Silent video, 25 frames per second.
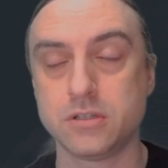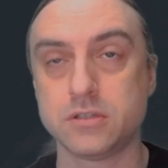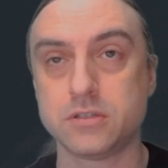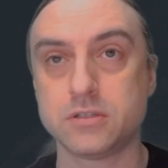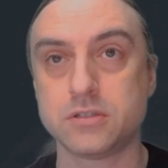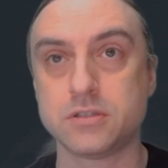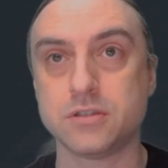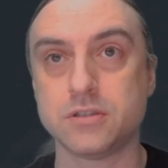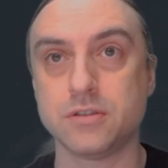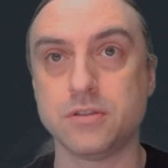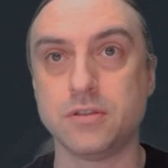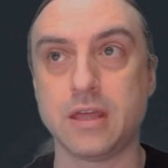
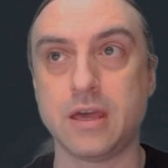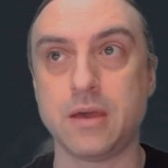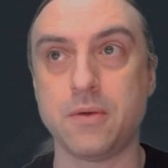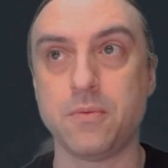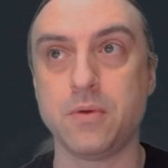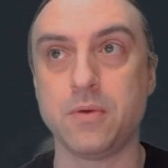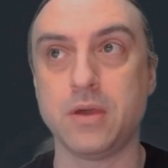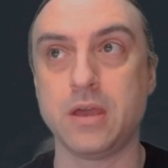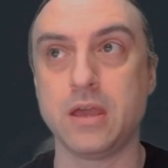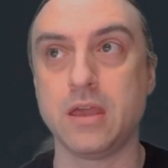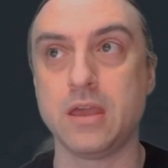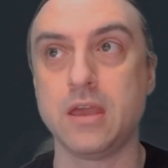So that
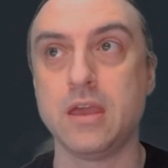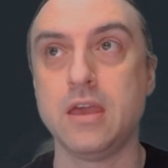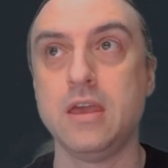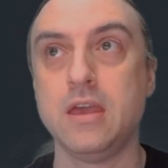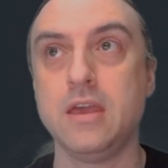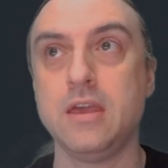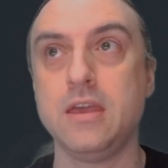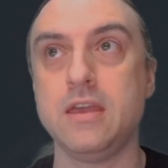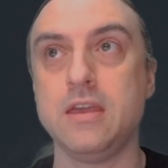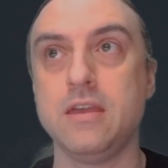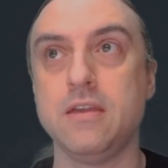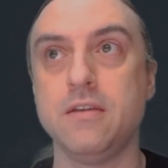way,
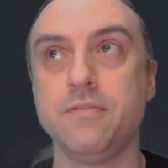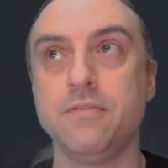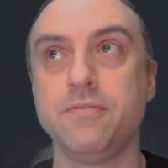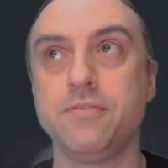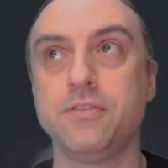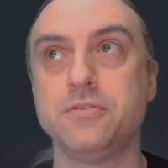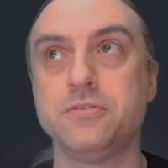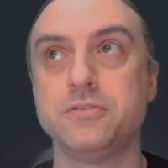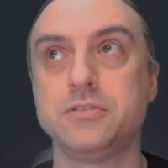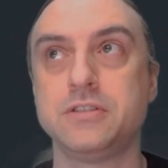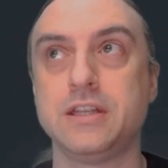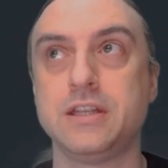if
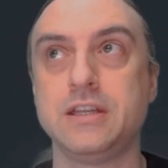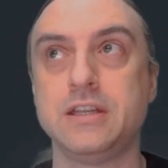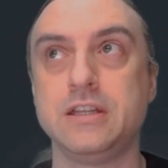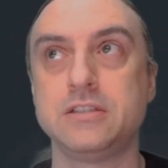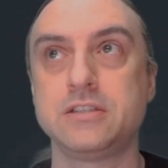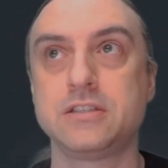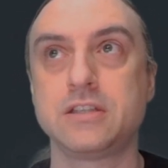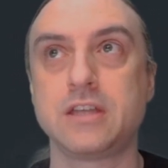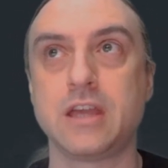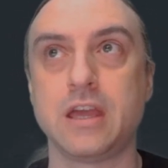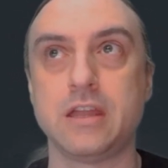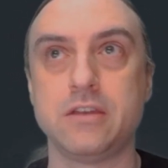there's any
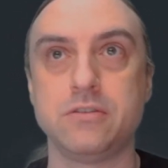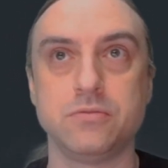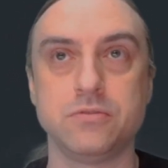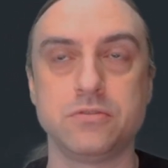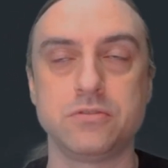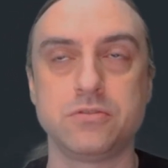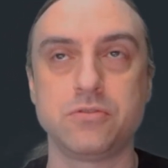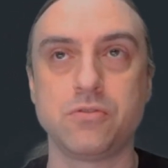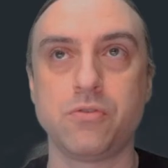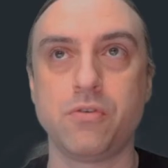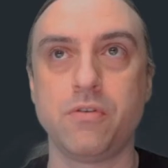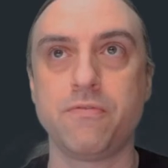schedule
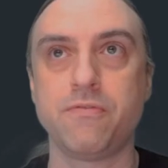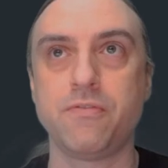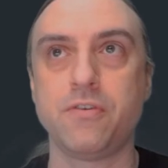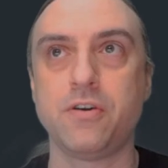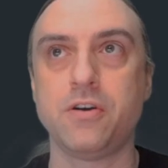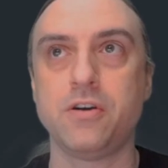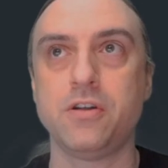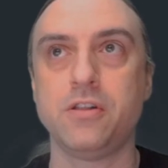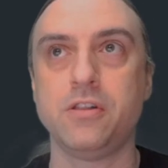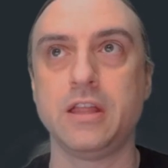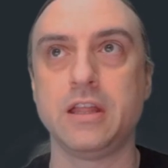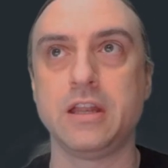
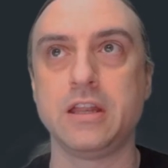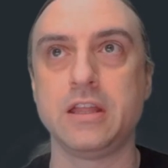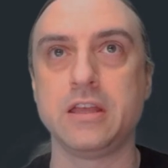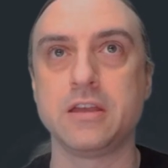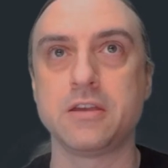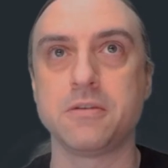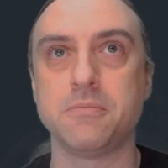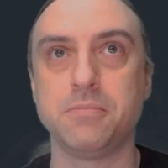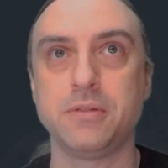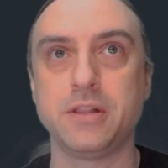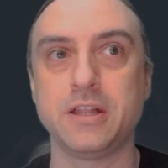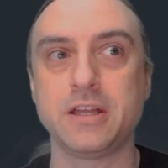shortfall, any
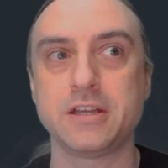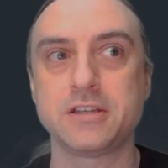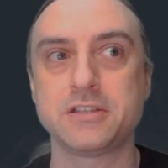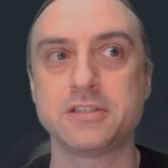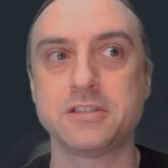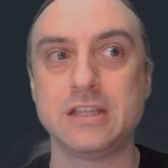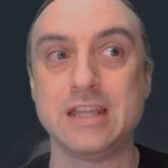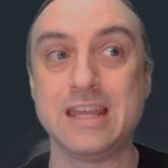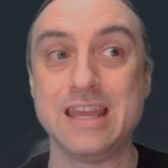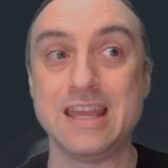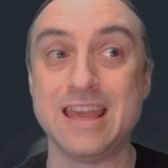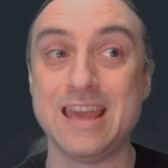
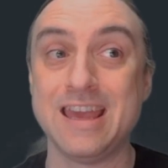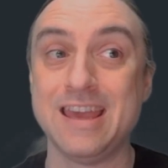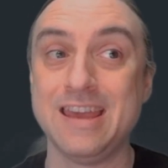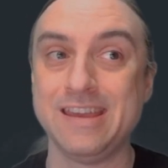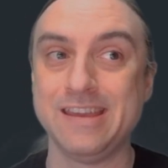complexity,